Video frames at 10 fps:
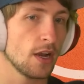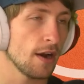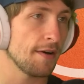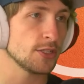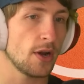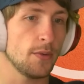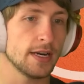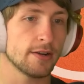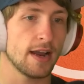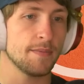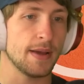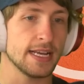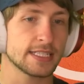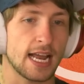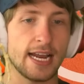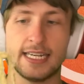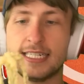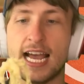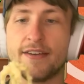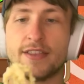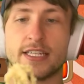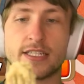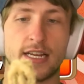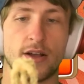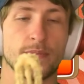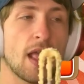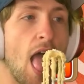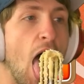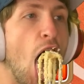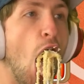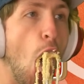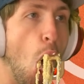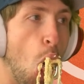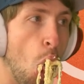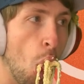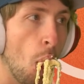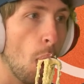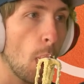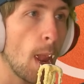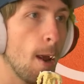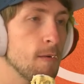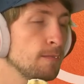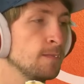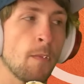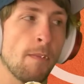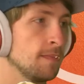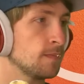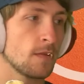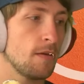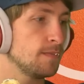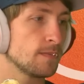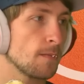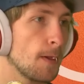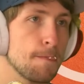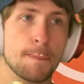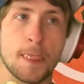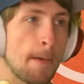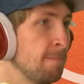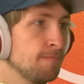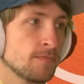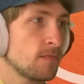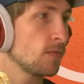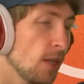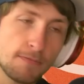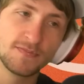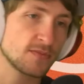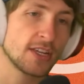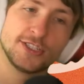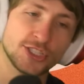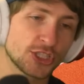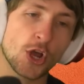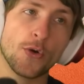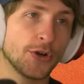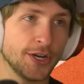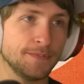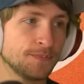Alright, do I want to grab Banks? I need to have this now. Oh. Mm. Mm. So good.